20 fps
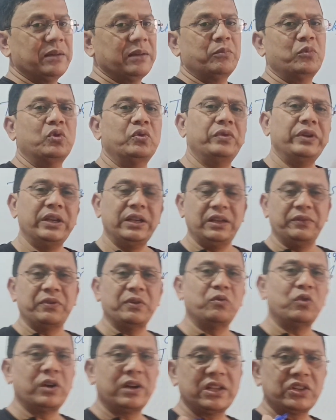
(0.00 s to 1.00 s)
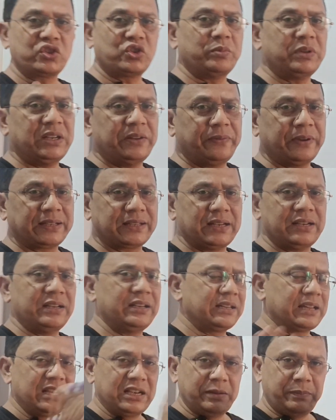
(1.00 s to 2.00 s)
in a movie, if a war has to be depicted,
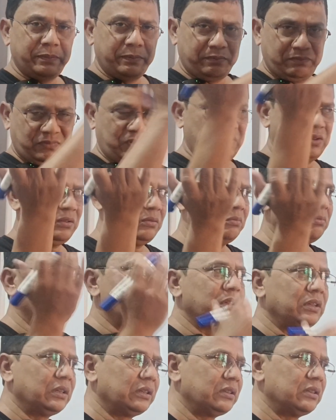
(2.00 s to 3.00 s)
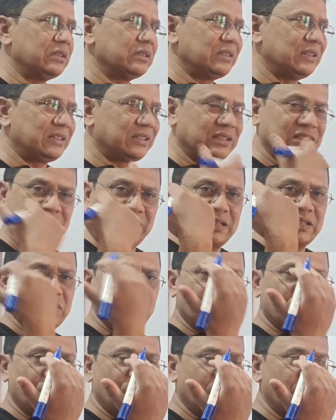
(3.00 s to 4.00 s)
it can,
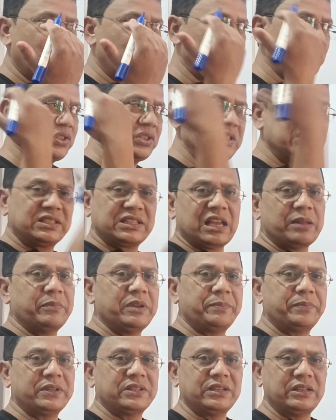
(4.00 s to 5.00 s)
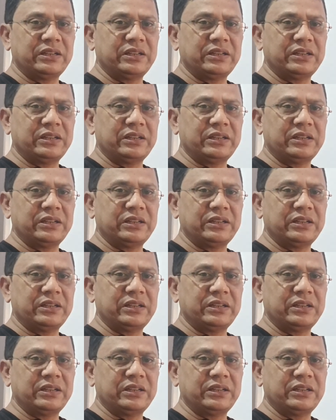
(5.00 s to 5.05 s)
war scenes can be